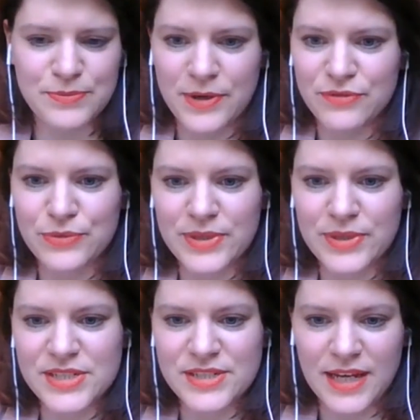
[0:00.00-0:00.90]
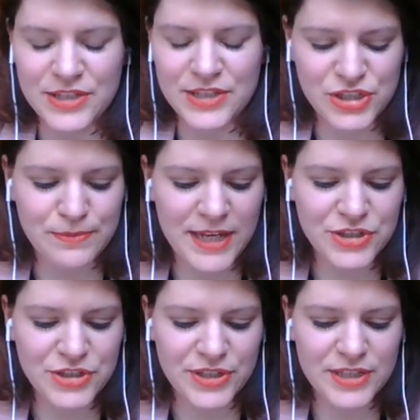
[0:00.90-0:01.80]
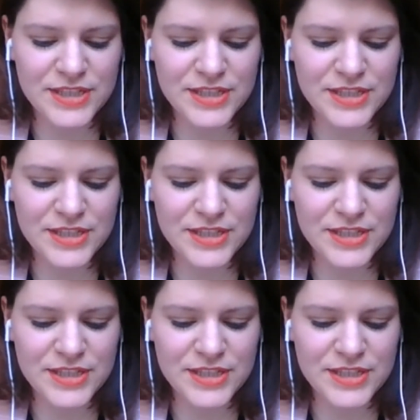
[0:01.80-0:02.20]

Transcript: part of the reasons that I just mentioned.